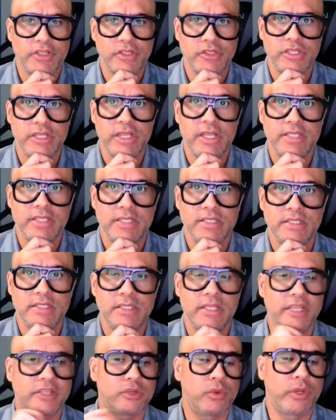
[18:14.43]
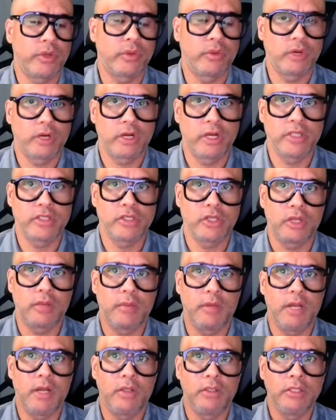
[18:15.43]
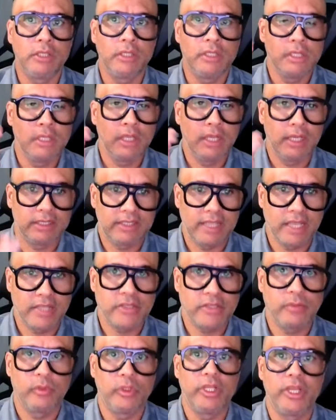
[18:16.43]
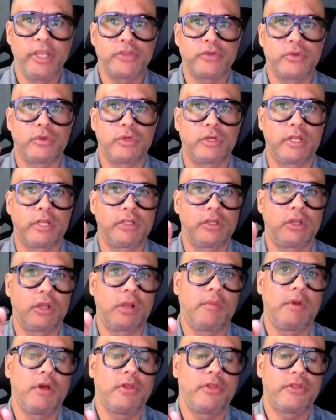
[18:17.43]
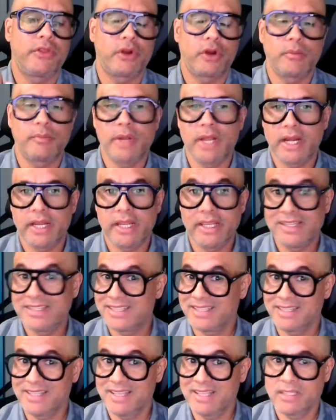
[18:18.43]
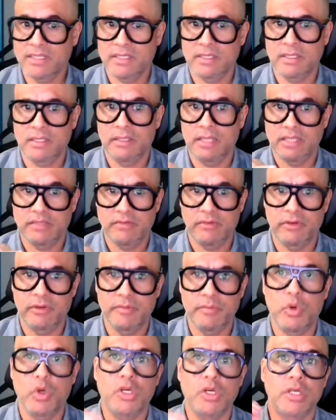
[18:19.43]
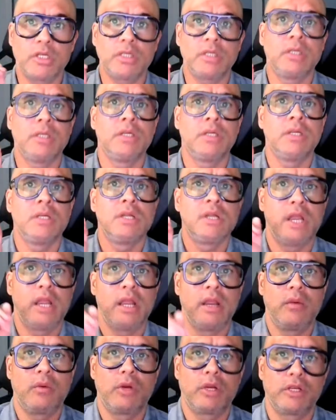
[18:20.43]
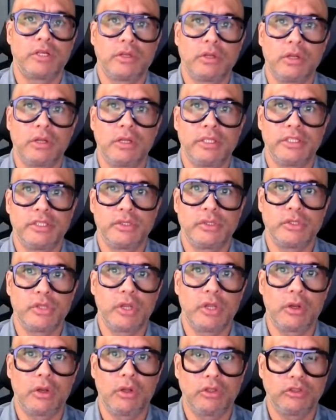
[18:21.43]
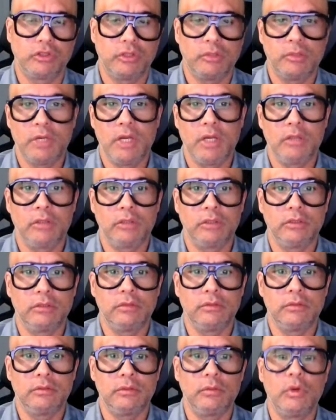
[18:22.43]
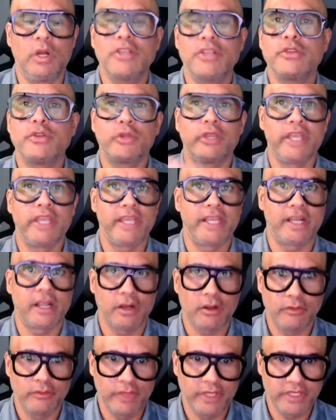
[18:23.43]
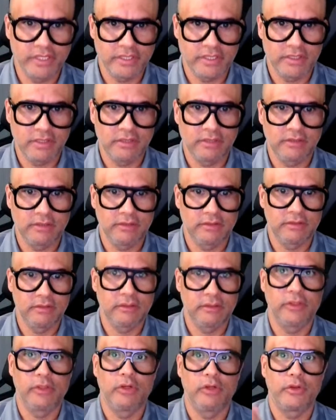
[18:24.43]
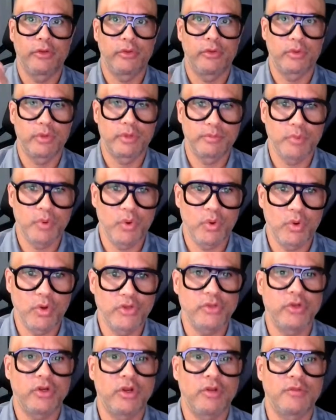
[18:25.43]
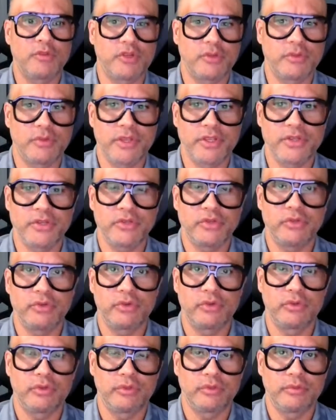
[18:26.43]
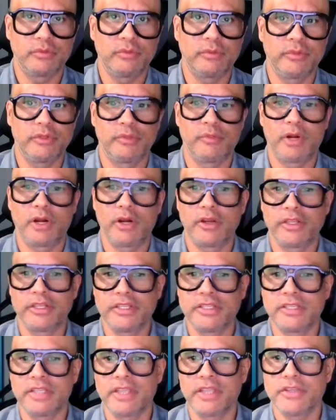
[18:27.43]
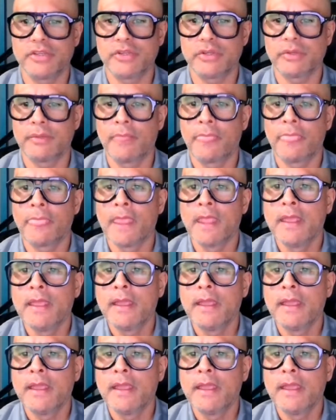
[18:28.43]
exercises. Next week, we're going to talk about attack simulation. We're going to talk about third-party incidents. That's very important. And we're going to talk also about what you get out of this. Your reports, your observations, your prioritization.